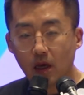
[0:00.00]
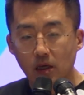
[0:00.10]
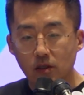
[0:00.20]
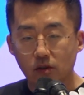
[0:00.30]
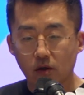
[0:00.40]

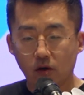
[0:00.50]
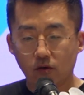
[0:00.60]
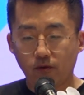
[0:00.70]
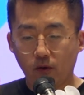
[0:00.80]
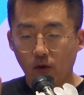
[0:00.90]

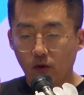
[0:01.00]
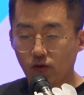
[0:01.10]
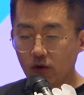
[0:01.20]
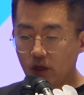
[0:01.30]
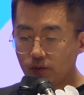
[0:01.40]
So for
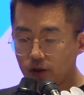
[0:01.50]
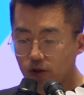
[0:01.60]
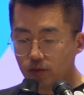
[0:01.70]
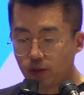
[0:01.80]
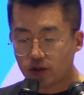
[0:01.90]
rollups,
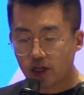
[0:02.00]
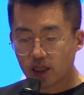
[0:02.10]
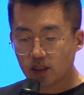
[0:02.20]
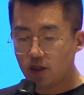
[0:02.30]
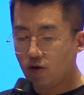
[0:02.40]
to
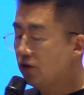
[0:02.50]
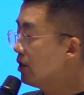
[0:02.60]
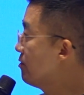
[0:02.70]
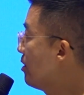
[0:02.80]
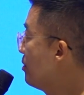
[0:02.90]
protect
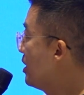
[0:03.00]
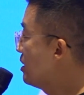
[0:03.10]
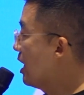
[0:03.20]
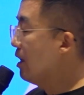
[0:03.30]
users from these